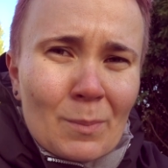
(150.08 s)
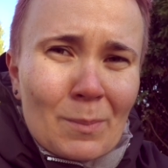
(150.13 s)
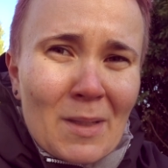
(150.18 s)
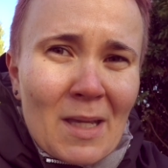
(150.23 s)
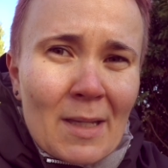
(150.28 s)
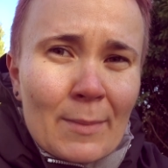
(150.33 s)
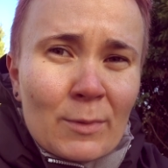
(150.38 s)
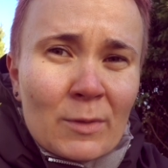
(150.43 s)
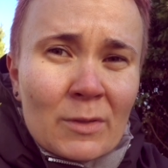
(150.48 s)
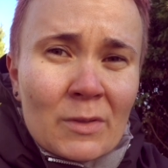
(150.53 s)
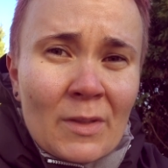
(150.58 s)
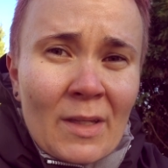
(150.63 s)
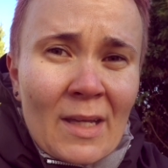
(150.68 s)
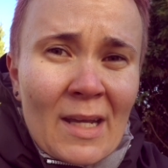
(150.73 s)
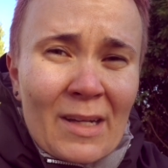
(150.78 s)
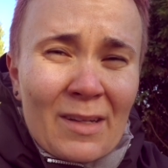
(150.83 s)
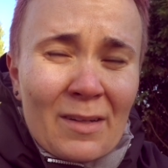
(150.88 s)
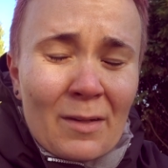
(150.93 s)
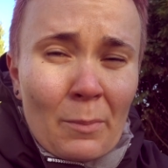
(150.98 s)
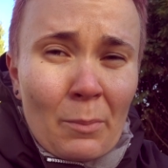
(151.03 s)
be able to
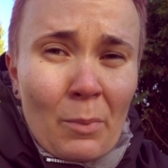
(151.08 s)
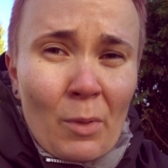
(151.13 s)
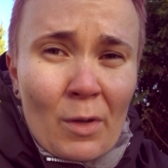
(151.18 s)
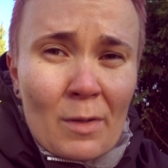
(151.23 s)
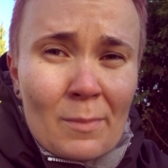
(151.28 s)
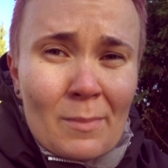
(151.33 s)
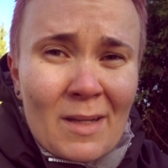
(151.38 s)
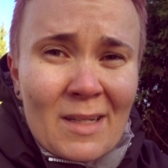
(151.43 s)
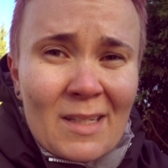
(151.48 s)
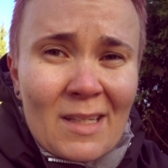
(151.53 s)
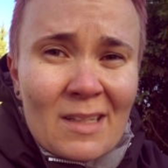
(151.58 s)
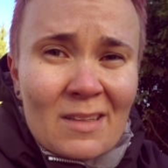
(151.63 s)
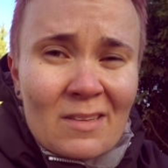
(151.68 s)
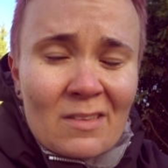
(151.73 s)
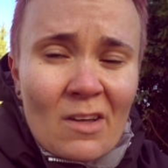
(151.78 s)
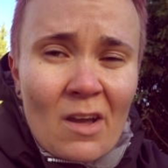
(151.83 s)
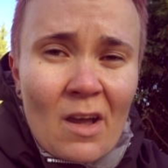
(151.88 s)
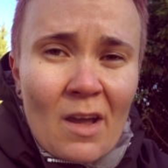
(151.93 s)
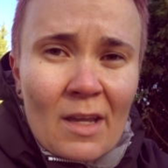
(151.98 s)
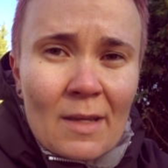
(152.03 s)
get an appointment in
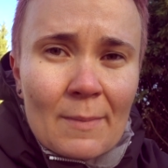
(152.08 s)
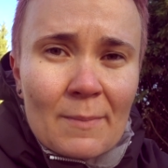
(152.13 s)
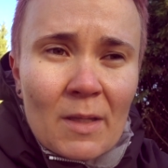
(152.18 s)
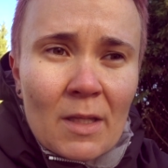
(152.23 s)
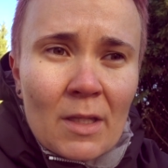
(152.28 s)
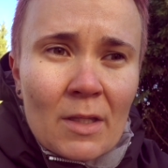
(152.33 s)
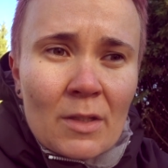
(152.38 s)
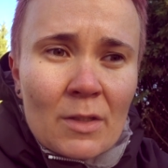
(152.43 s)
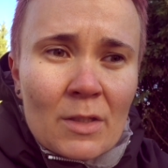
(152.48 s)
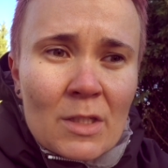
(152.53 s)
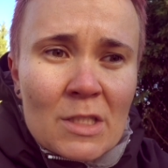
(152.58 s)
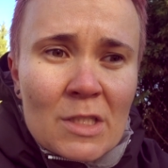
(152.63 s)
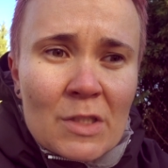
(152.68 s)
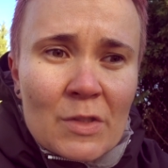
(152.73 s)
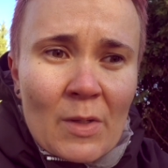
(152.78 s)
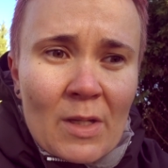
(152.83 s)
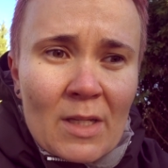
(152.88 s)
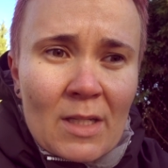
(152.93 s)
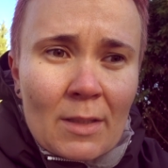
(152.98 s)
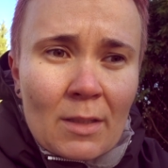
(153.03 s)
time.
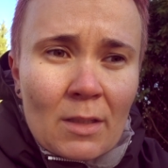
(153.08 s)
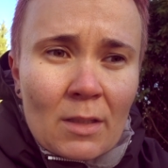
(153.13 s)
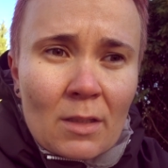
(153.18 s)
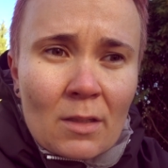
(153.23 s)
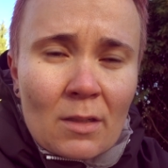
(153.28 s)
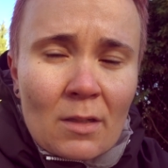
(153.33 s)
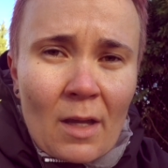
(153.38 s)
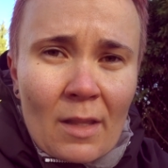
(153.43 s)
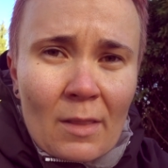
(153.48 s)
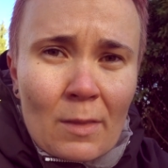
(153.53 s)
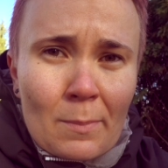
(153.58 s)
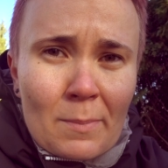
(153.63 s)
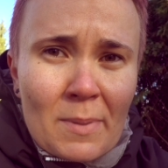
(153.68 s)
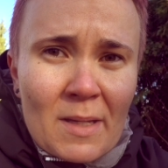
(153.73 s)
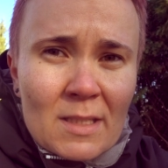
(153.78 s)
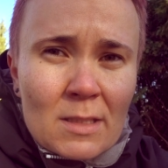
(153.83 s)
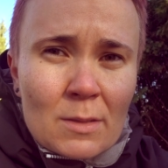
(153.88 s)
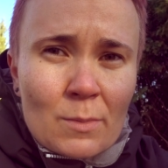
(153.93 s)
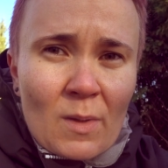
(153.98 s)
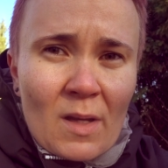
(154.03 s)
So I got the
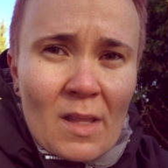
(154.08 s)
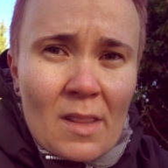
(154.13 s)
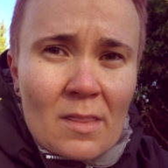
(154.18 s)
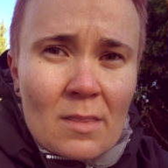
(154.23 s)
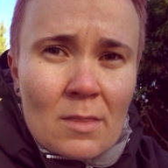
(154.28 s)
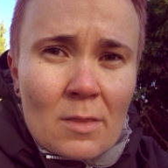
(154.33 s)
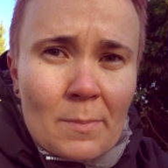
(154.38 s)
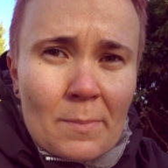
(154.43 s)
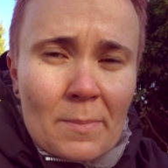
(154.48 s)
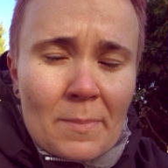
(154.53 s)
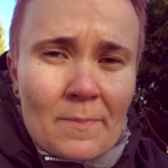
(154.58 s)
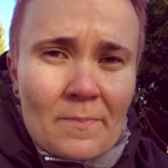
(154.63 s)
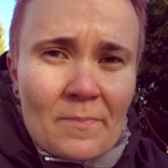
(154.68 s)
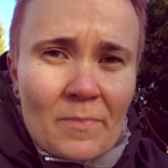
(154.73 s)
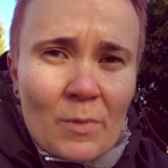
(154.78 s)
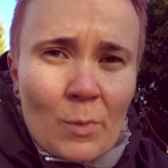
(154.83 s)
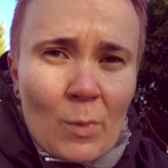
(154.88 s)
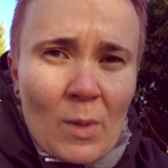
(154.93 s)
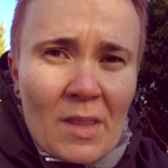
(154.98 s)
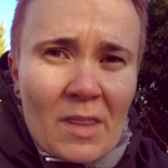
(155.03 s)
best one, the
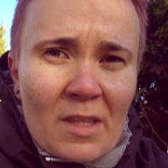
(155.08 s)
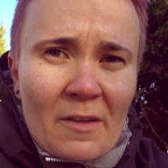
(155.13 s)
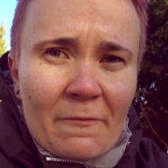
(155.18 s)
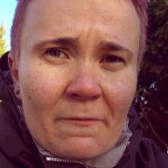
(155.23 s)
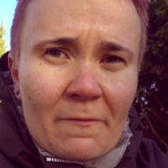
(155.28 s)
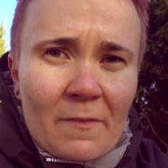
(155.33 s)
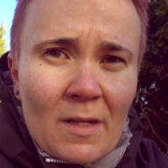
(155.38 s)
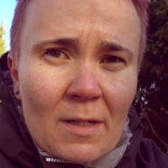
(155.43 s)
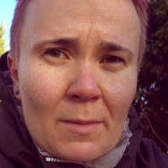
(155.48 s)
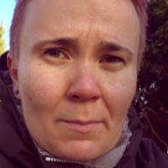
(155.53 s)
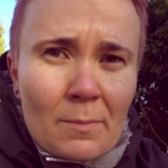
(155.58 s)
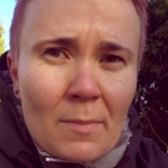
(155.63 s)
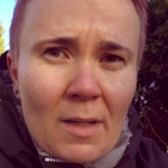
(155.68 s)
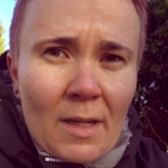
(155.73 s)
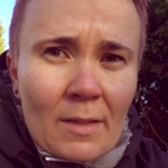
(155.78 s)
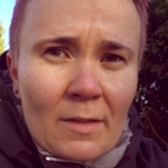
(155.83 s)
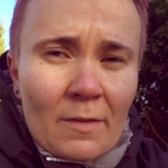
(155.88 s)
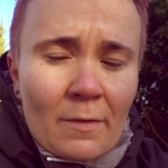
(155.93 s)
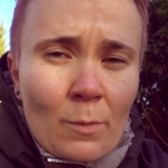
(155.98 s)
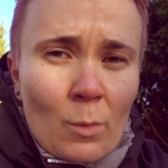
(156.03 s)
one that fitted
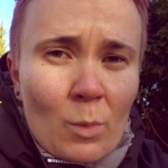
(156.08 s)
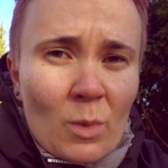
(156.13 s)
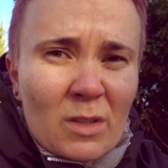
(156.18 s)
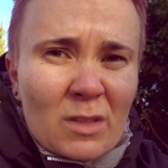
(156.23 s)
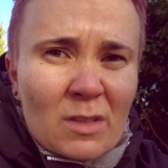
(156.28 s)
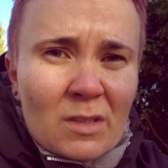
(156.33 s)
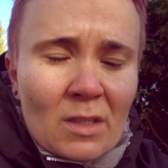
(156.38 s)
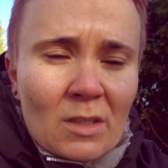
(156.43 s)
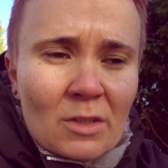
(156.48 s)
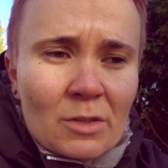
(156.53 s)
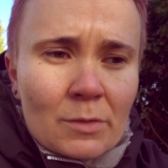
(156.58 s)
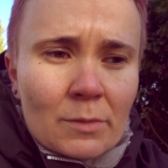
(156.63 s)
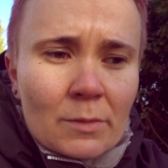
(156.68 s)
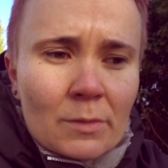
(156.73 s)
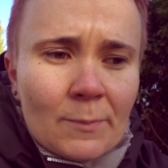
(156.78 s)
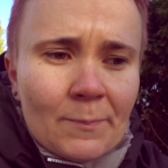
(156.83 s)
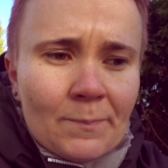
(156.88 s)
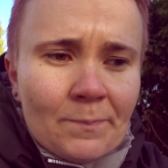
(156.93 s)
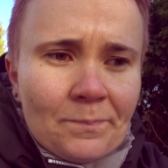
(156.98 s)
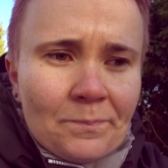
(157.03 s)
my work
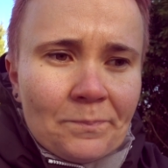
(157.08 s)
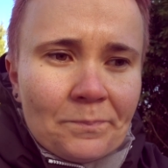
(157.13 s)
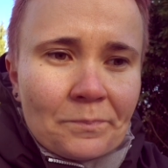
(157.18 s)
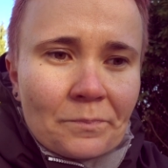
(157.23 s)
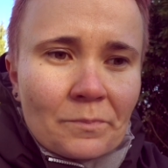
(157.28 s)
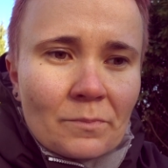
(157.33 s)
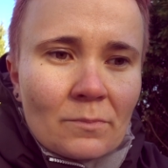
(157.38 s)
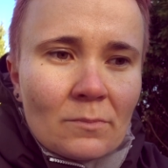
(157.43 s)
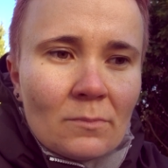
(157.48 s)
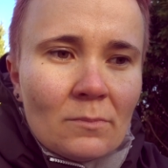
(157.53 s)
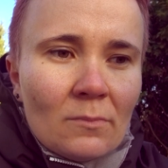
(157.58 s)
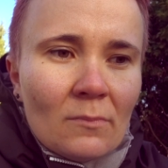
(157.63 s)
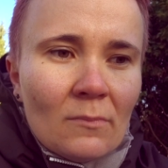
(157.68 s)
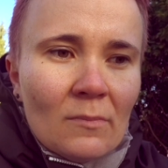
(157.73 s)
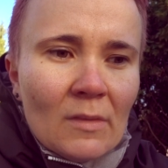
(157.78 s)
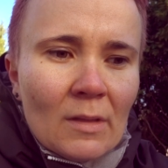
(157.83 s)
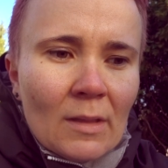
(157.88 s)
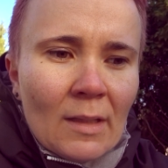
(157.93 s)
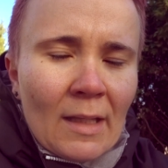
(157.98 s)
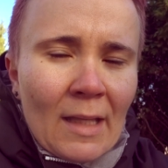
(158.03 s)
schedule,
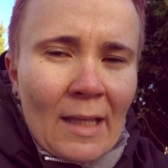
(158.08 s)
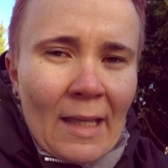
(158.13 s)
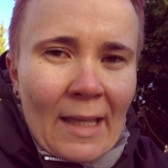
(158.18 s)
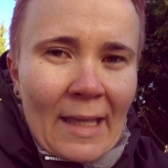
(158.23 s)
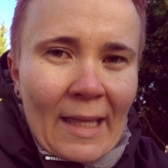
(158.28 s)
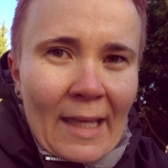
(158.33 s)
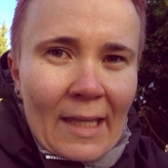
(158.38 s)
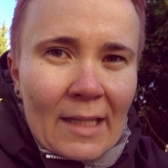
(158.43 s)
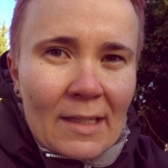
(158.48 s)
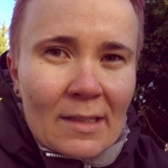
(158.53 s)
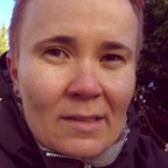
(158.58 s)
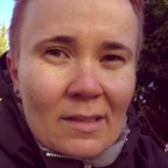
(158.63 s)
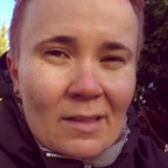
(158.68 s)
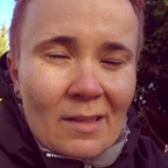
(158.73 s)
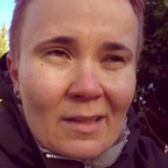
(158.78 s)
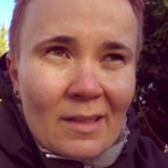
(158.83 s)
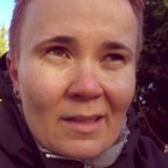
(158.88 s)
and